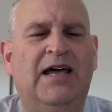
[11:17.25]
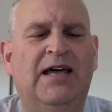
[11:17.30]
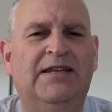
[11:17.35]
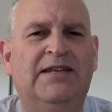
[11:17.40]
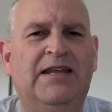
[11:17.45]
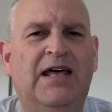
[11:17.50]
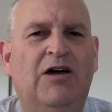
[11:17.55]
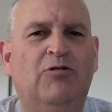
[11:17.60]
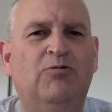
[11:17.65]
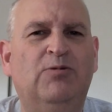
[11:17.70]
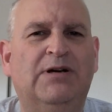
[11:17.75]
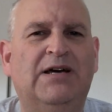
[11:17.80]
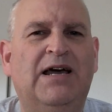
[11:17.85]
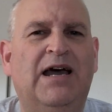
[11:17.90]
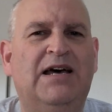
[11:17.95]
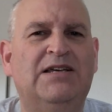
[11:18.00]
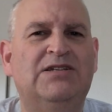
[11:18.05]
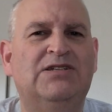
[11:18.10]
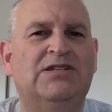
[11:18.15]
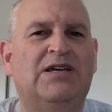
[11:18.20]
and now
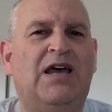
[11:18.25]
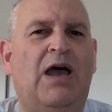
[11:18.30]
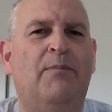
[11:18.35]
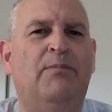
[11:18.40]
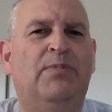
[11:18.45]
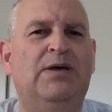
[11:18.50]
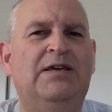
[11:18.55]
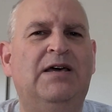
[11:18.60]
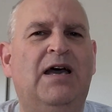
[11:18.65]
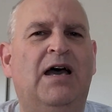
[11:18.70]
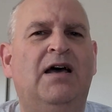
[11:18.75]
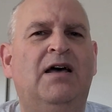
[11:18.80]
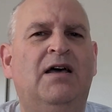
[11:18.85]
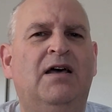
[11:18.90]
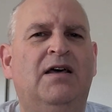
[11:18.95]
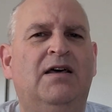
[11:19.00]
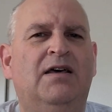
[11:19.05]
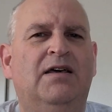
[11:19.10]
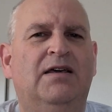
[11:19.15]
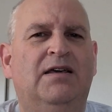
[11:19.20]
cask beer
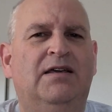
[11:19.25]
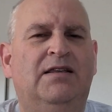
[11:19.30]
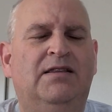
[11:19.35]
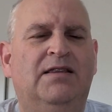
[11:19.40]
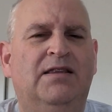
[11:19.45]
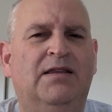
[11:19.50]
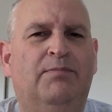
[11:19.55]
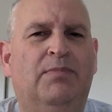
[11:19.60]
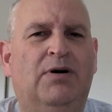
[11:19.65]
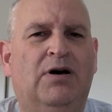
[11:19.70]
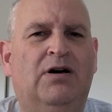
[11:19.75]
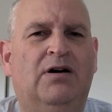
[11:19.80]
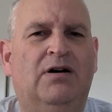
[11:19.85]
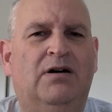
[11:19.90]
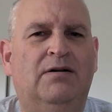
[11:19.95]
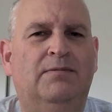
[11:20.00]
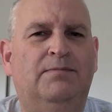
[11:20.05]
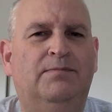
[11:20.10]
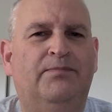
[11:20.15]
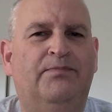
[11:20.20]
in the
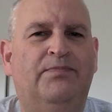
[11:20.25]
bar.